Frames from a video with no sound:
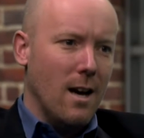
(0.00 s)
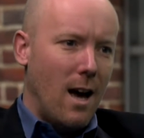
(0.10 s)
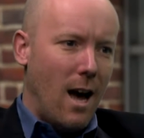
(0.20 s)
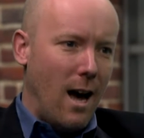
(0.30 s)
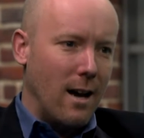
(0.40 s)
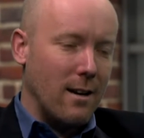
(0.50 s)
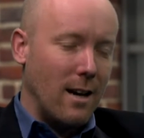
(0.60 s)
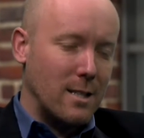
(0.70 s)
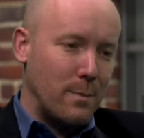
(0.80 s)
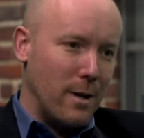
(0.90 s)
And
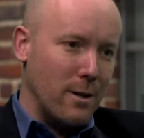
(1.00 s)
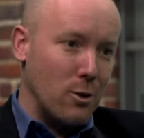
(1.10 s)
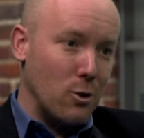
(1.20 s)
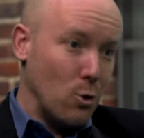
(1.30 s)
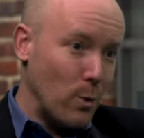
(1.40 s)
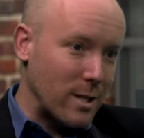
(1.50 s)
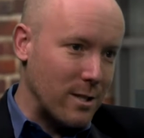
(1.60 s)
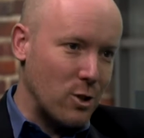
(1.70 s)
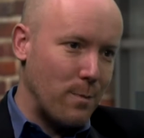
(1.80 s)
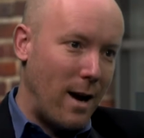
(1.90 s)
I spent 2 weeks in
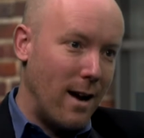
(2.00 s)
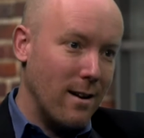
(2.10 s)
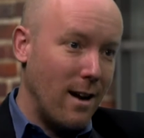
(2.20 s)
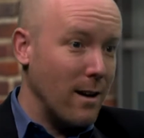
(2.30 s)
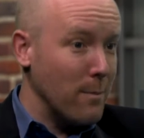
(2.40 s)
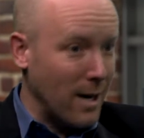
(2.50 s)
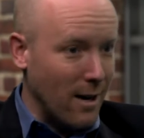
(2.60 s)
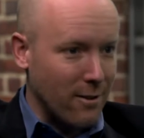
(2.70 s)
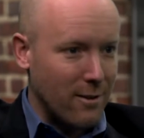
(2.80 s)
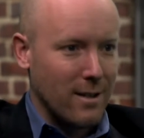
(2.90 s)
Japan, and among
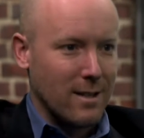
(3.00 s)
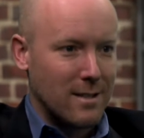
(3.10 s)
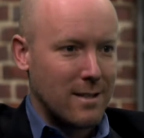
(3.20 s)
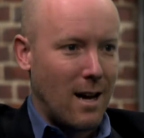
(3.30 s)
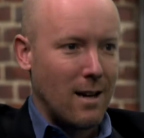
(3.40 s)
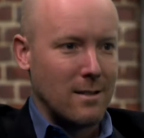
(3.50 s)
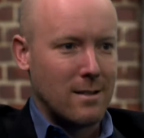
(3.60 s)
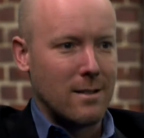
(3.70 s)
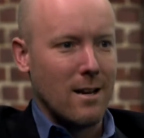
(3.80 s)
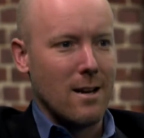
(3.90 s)
other things, I
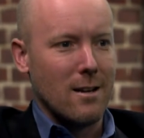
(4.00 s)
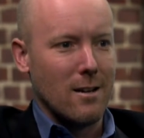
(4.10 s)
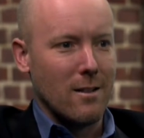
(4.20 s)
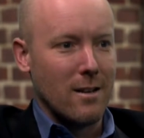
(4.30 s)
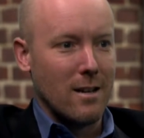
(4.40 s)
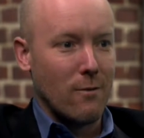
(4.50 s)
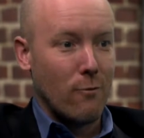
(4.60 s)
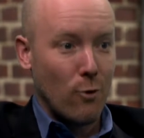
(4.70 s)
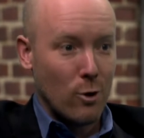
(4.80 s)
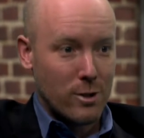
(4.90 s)
stayed in the
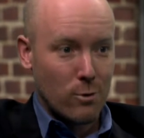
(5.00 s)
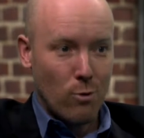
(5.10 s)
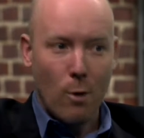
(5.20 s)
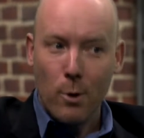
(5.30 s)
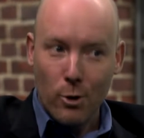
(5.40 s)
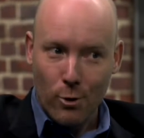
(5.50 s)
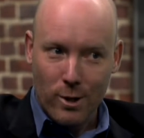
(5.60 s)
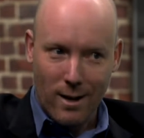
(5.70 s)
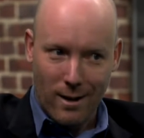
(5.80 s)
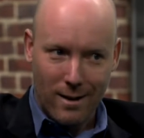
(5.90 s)
first robot
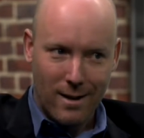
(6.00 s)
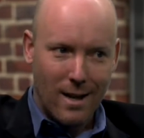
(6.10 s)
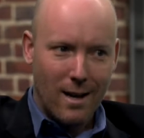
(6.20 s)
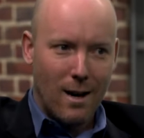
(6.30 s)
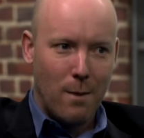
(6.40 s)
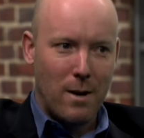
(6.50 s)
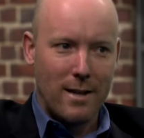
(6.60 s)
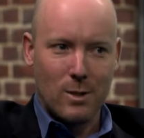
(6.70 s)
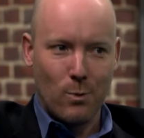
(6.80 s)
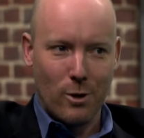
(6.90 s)
hotel, a
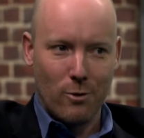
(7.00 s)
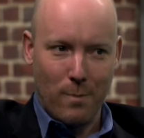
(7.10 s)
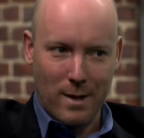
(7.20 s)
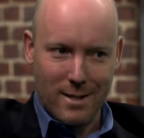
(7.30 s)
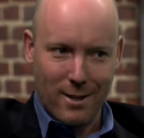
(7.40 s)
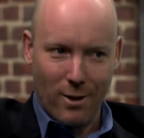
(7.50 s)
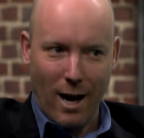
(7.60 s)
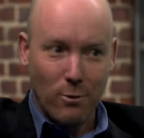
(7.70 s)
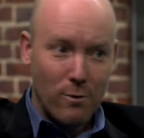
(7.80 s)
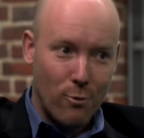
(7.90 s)
place where you've basically got
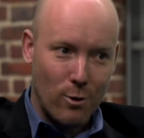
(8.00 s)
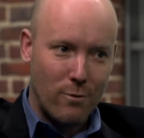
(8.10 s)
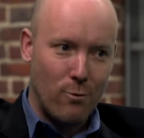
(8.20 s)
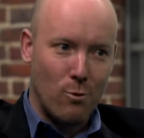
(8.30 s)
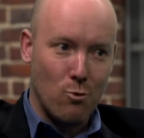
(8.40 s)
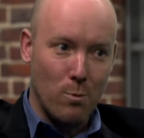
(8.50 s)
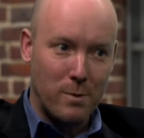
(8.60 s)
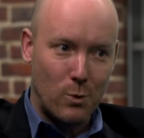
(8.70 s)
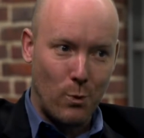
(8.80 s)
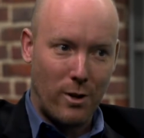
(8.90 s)
144
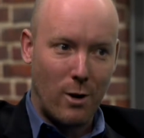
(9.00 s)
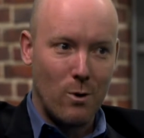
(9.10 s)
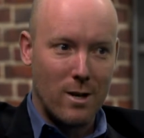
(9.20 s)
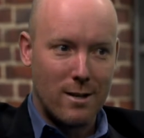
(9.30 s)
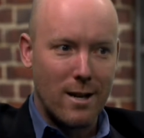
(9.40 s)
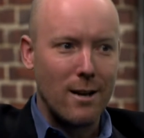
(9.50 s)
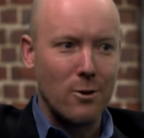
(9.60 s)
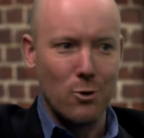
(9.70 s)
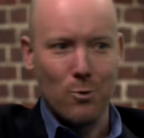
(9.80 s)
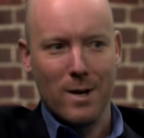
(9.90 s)
rooms with only 10
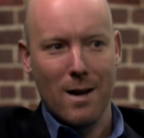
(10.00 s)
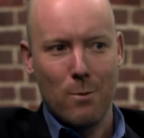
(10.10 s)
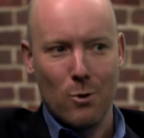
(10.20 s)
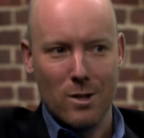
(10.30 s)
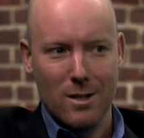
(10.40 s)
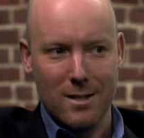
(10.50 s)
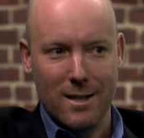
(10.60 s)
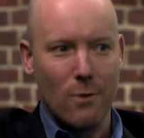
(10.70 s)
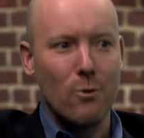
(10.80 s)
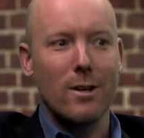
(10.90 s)
human employees, and
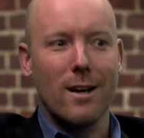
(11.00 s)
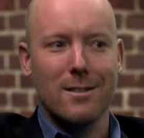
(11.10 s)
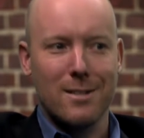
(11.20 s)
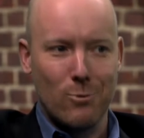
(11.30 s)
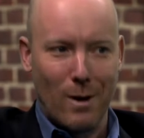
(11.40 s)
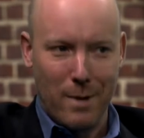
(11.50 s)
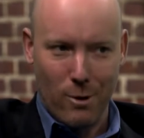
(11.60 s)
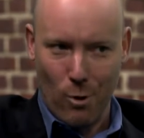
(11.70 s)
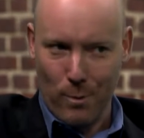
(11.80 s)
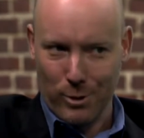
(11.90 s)
everything else is run by
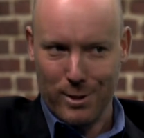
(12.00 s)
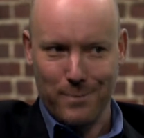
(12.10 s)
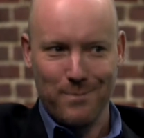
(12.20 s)
robots.